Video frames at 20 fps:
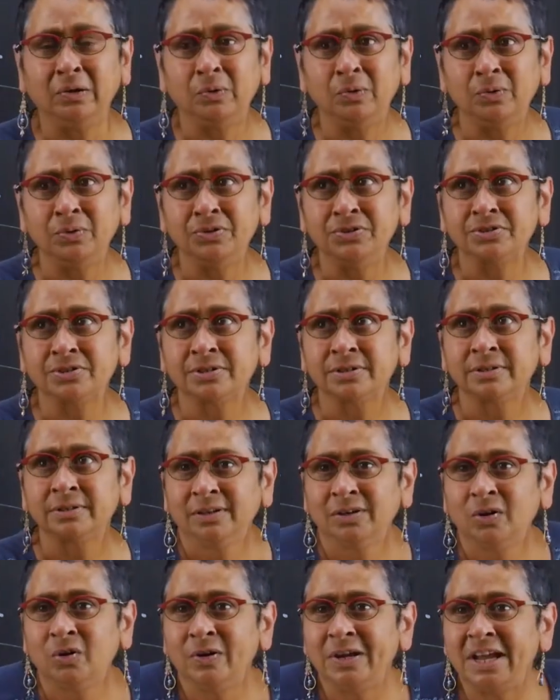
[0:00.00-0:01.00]
loans,
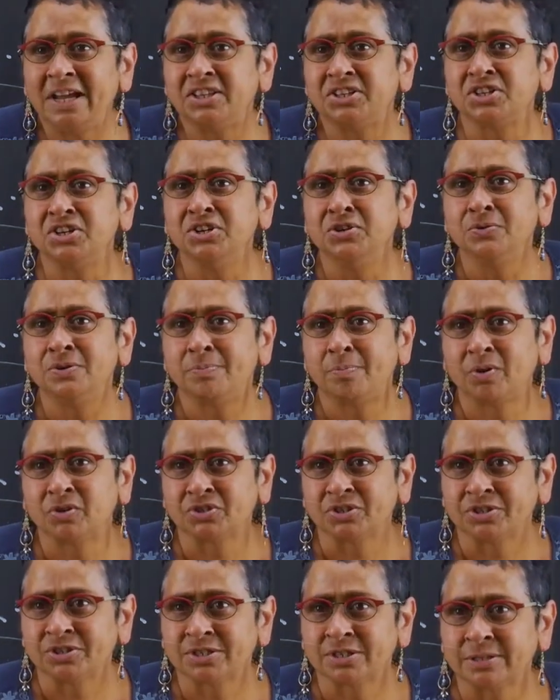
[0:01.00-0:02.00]
creates new
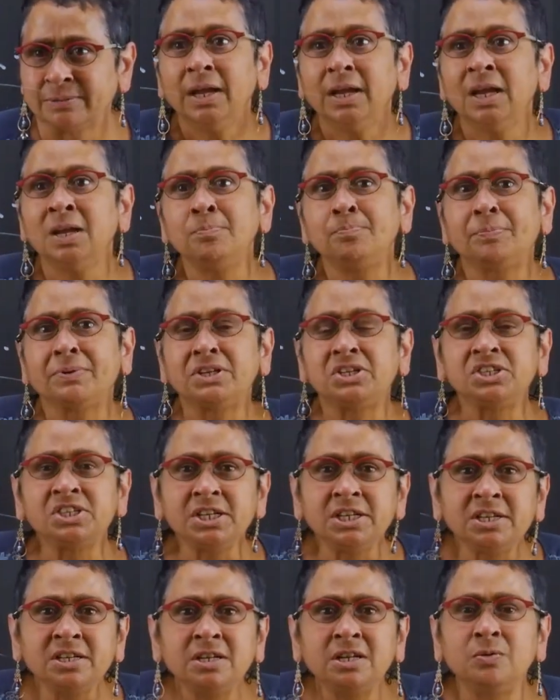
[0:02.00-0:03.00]
deposits. In
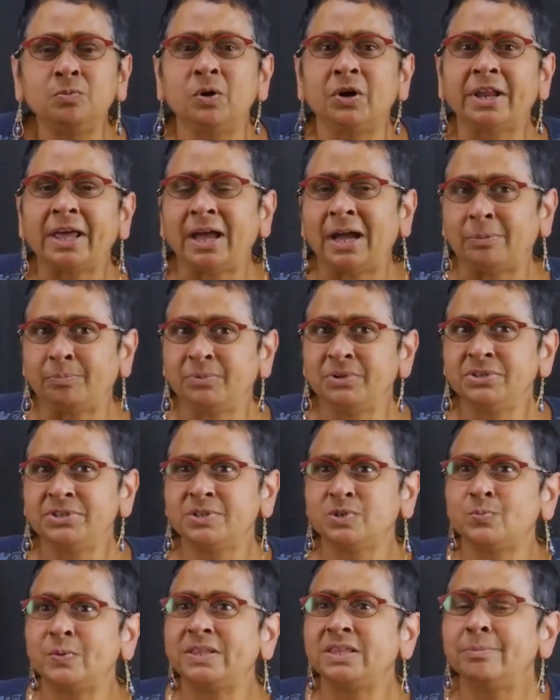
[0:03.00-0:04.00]
particular, what happens
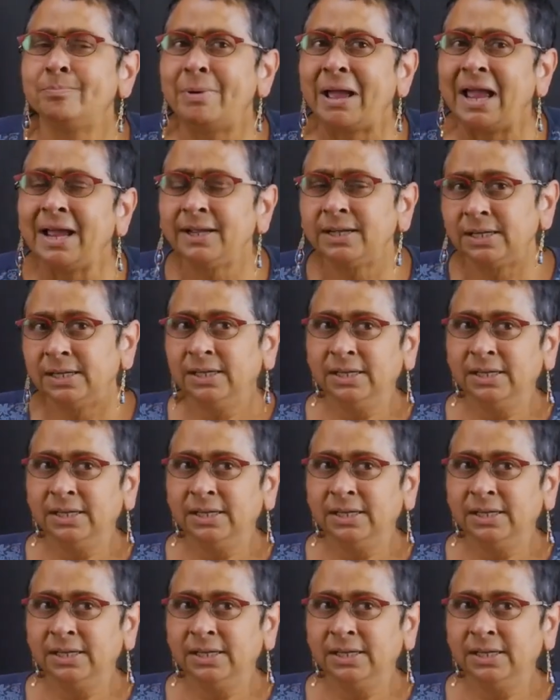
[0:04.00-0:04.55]
is when the bank